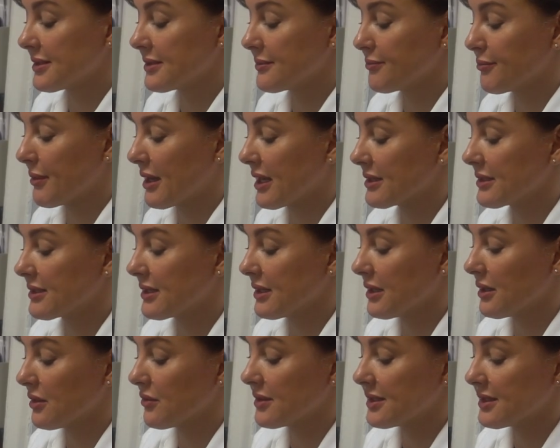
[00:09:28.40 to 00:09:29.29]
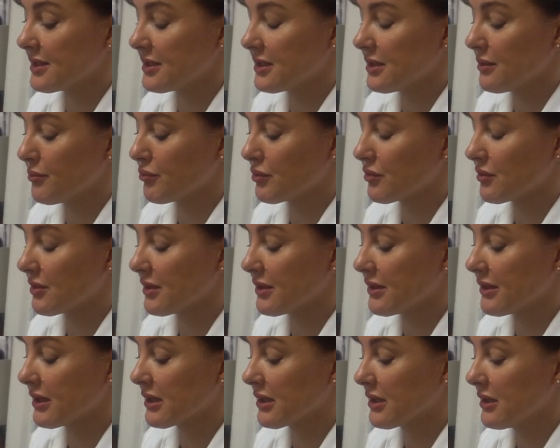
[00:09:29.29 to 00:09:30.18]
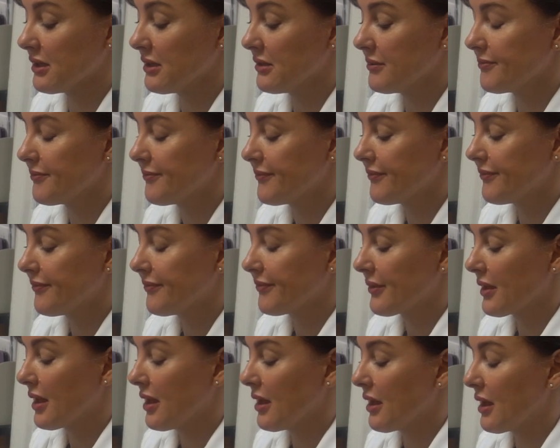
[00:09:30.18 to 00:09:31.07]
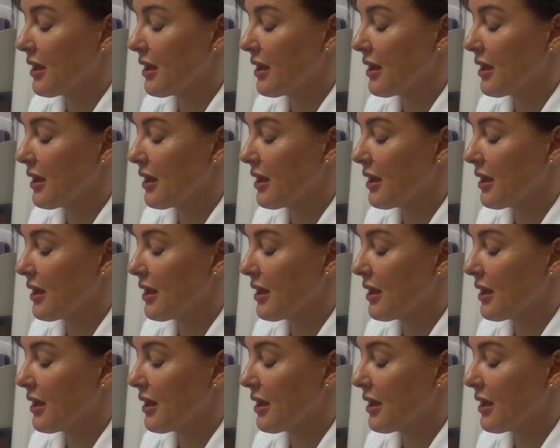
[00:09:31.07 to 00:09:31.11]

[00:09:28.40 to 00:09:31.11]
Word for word: medical professionals and talk to them